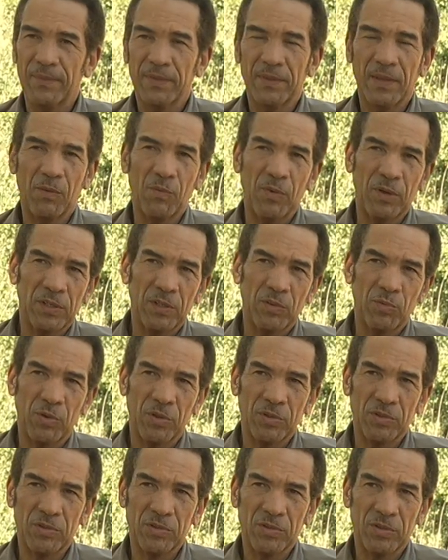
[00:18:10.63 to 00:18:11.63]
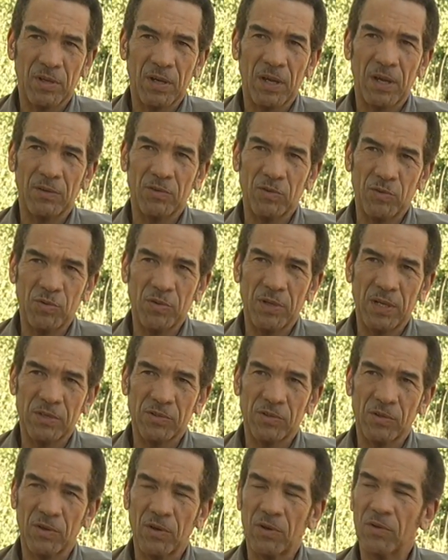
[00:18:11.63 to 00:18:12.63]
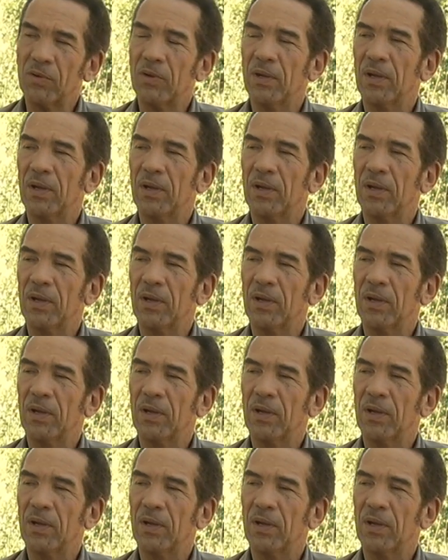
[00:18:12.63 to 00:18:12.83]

than what it was uh, two years ago.